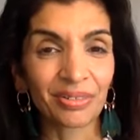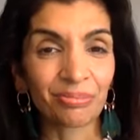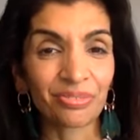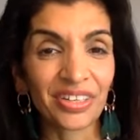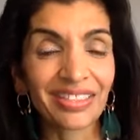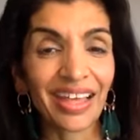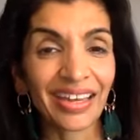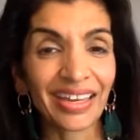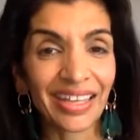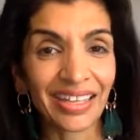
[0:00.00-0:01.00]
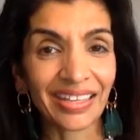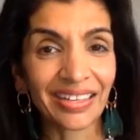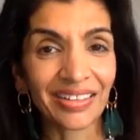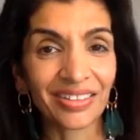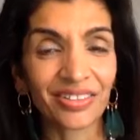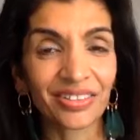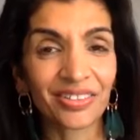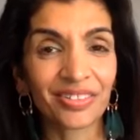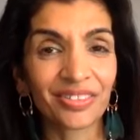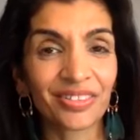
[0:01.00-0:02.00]
Breathe that in.
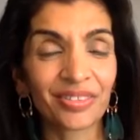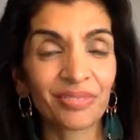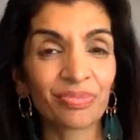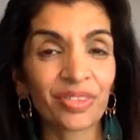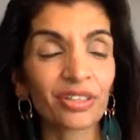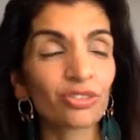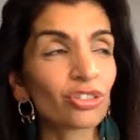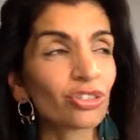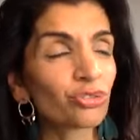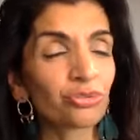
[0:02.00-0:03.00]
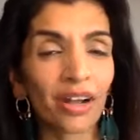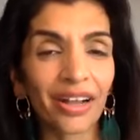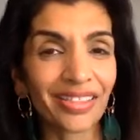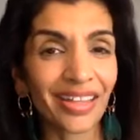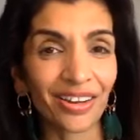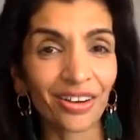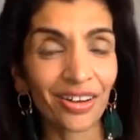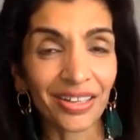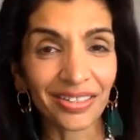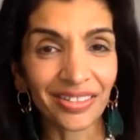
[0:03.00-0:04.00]
Just try that
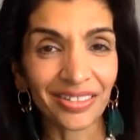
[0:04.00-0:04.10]
on.